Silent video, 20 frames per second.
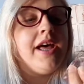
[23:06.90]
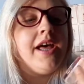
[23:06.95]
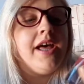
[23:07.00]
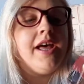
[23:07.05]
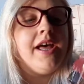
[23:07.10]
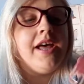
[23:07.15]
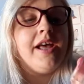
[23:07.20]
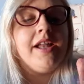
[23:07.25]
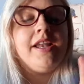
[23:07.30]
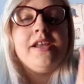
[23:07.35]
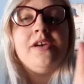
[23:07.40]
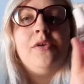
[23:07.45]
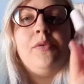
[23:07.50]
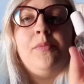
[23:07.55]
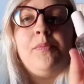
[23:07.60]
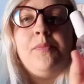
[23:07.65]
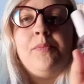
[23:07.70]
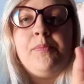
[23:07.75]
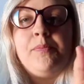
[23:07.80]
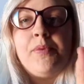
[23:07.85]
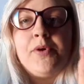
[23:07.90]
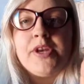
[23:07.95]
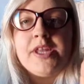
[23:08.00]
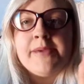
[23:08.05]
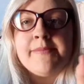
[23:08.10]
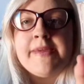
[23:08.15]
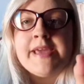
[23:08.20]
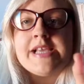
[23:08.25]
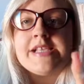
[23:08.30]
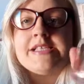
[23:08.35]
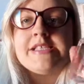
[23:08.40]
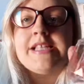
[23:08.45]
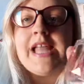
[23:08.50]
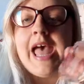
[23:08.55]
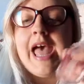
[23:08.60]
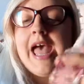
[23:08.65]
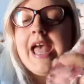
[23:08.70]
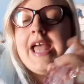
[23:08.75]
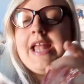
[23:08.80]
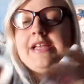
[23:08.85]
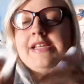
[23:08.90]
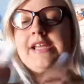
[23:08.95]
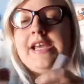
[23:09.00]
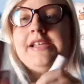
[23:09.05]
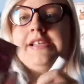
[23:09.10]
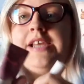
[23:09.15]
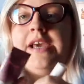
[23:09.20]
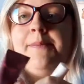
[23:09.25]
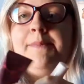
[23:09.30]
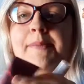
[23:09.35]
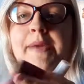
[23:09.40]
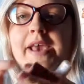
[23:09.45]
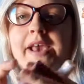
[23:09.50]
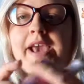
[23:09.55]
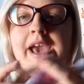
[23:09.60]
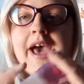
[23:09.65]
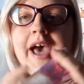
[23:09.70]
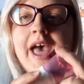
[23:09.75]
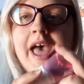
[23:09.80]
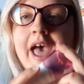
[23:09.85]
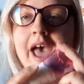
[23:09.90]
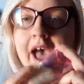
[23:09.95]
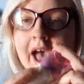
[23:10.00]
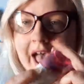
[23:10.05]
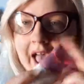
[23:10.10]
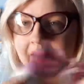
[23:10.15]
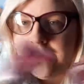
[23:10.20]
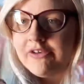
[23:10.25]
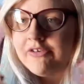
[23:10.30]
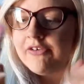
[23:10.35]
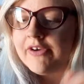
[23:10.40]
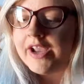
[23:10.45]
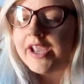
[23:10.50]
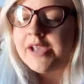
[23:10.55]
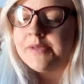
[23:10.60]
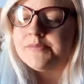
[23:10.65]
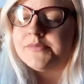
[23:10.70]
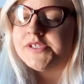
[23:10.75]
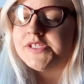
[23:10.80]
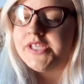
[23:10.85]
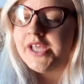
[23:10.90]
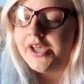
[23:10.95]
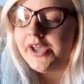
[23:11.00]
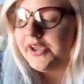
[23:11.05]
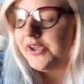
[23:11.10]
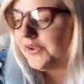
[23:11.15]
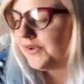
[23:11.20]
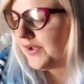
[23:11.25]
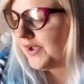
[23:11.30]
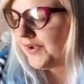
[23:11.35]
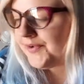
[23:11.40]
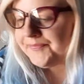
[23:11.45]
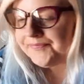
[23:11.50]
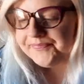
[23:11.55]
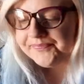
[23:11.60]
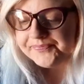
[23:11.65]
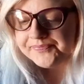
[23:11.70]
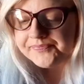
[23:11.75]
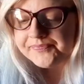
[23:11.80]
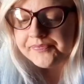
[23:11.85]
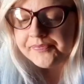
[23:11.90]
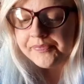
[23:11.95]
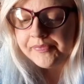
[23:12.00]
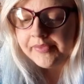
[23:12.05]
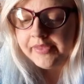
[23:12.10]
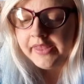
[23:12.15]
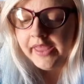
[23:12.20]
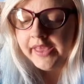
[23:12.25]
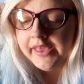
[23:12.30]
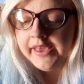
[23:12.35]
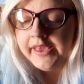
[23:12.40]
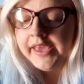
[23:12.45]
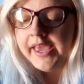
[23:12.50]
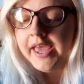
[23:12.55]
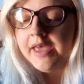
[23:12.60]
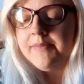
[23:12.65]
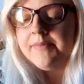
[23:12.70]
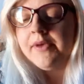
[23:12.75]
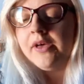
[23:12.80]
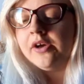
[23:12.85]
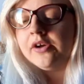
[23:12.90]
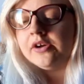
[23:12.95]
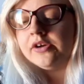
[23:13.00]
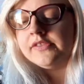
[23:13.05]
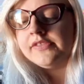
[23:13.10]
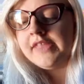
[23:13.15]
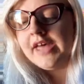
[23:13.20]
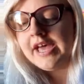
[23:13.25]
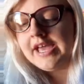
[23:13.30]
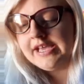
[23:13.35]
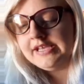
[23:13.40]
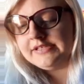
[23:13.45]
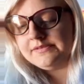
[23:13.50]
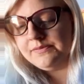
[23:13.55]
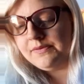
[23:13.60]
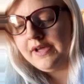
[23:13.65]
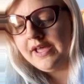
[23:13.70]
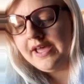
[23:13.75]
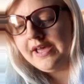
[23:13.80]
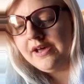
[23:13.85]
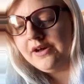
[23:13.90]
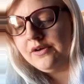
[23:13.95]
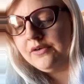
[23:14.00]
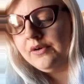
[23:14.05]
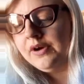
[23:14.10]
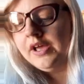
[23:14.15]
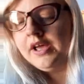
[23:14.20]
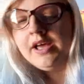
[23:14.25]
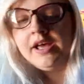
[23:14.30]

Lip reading: little body mist, and a Ted Baker hand cream. So yes, I got that as well.